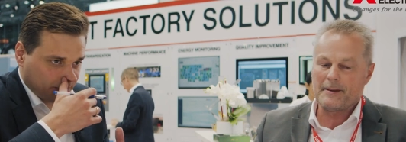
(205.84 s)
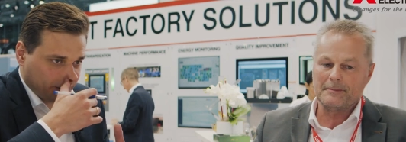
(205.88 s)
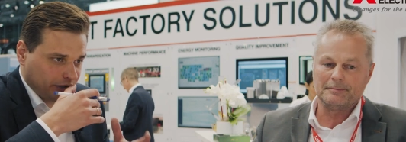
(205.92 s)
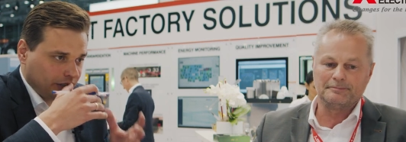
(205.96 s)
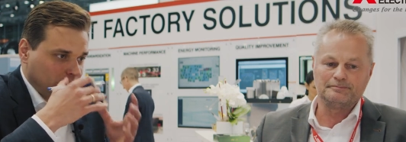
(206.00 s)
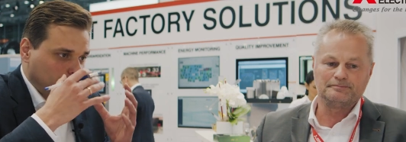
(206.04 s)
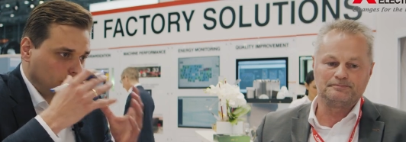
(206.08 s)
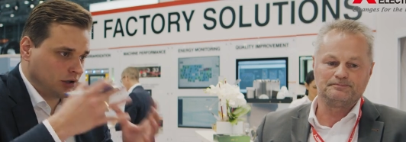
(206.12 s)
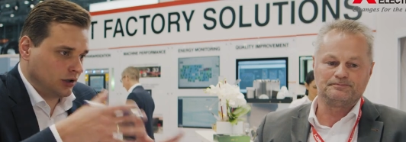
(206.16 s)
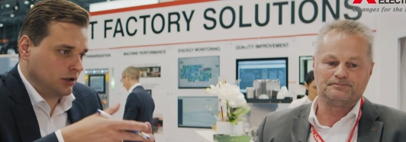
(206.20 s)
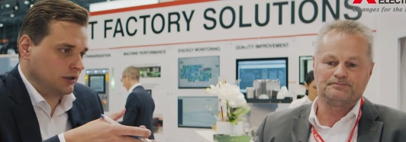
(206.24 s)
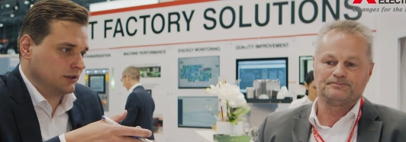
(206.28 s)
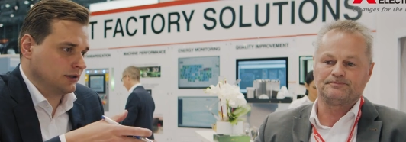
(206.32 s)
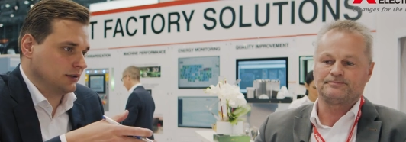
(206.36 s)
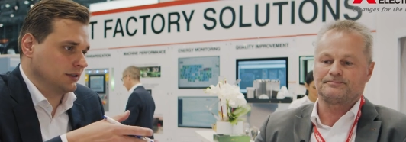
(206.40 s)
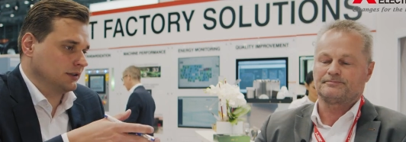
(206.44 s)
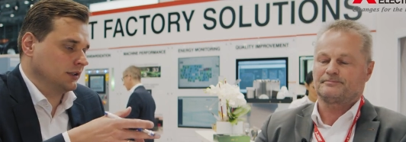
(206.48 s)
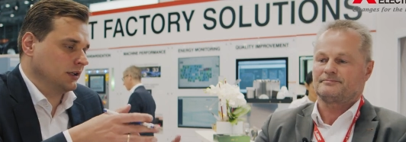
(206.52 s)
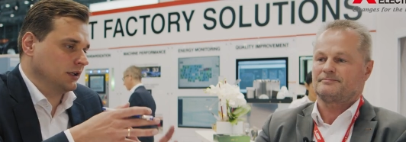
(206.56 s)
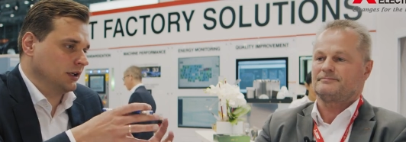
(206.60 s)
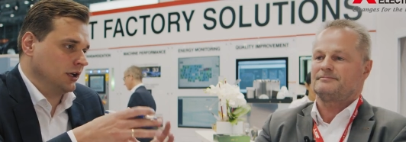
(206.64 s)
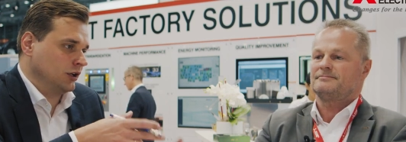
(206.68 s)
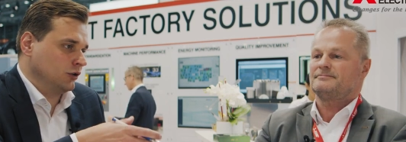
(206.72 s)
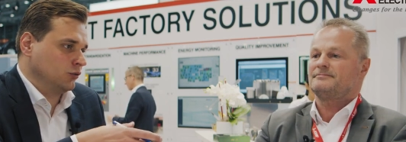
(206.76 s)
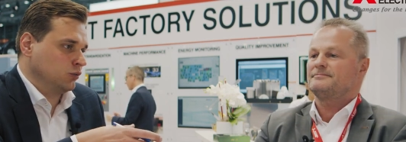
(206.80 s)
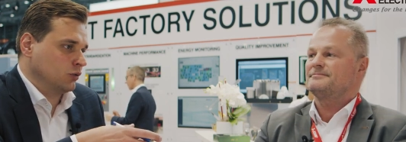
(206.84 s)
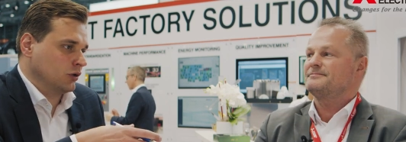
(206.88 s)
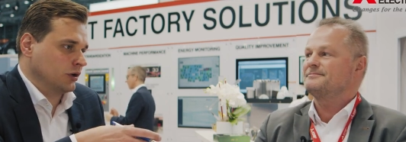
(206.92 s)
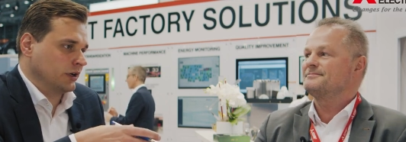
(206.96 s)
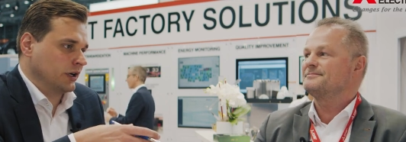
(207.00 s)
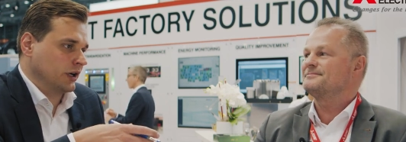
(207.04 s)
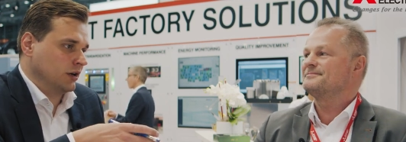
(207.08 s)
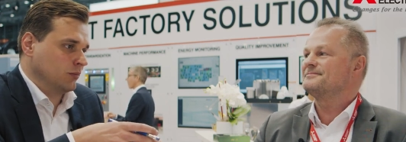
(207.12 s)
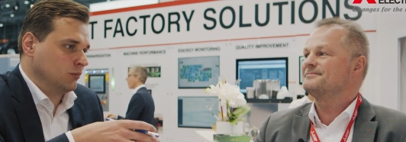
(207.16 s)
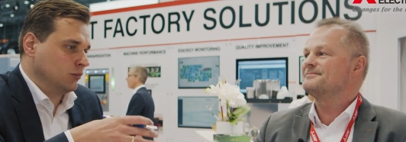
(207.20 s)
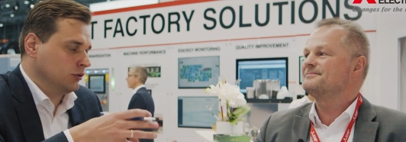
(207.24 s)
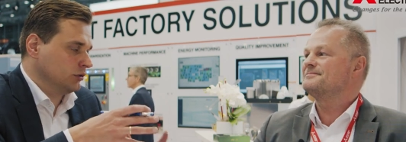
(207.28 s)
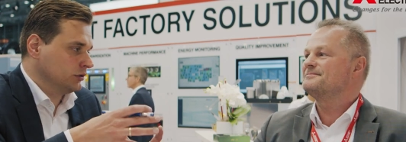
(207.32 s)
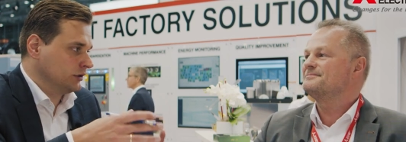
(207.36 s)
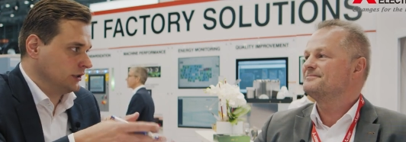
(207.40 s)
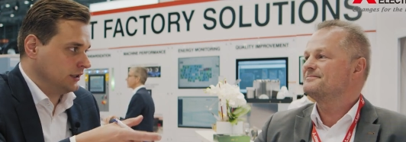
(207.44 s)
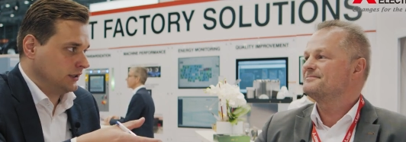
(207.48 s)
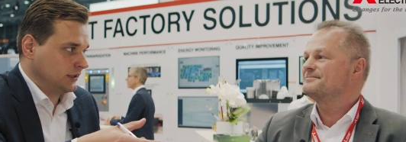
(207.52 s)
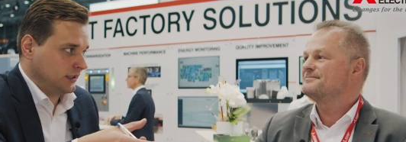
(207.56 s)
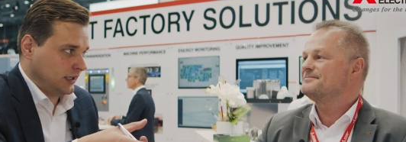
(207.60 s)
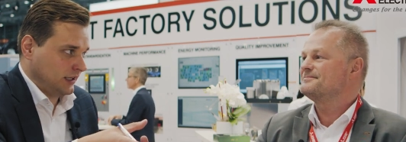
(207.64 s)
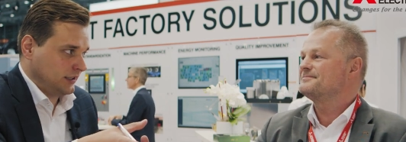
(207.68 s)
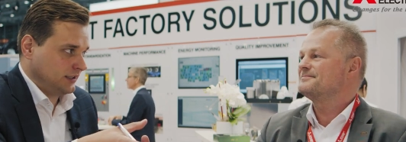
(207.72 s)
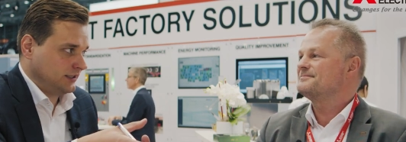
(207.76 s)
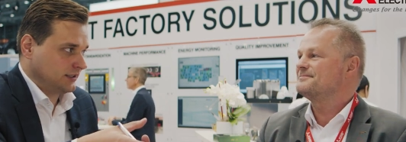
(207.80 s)
Speaker 1: because the network can
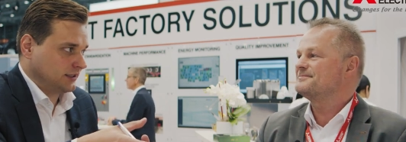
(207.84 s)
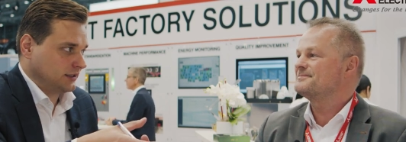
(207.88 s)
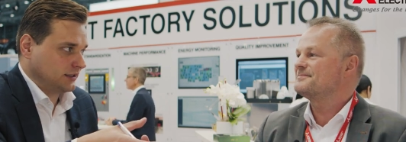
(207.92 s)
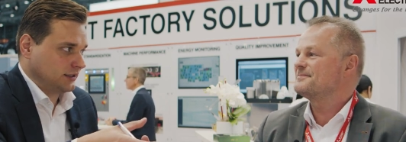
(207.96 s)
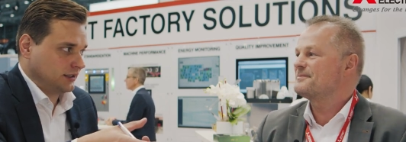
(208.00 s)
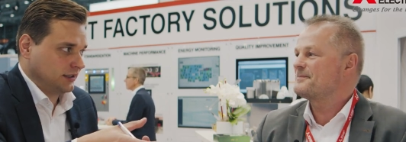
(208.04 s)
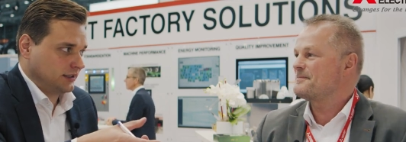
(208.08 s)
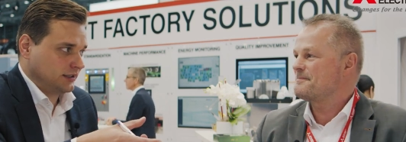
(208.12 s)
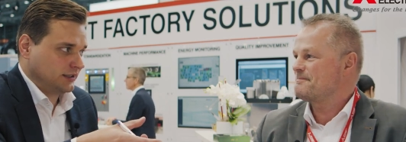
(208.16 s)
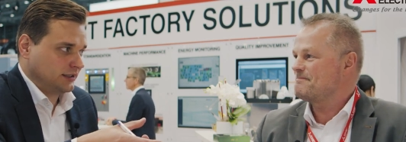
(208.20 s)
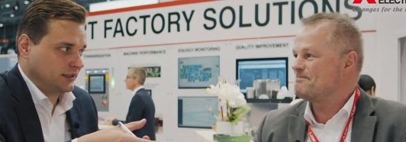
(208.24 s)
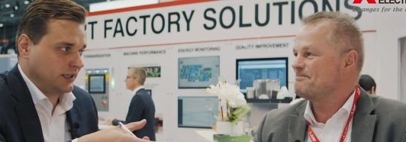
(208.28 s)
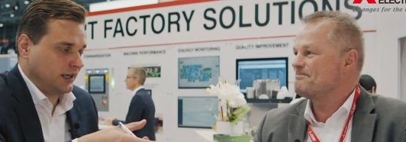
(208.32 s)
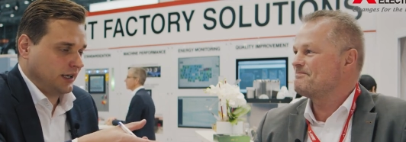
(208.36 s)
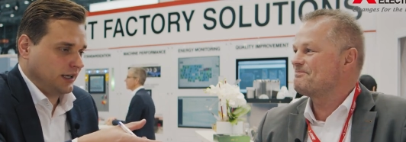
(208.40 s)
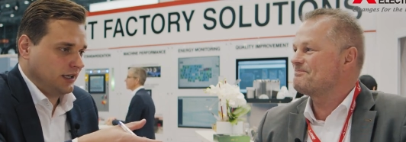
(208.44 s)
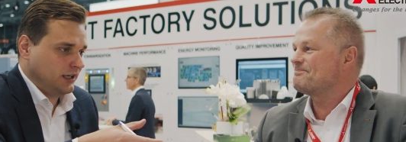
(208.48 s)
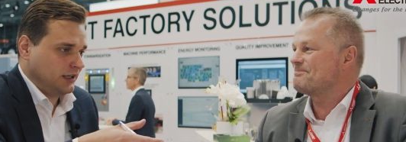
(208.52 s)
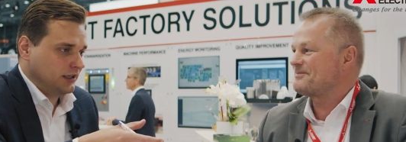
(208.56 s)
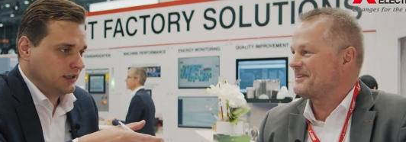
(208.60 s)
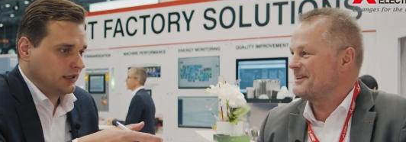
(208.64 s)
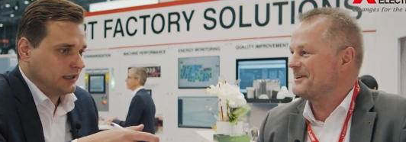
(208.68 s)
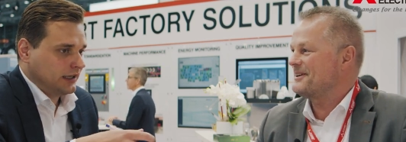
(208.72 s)
multitask, let's say,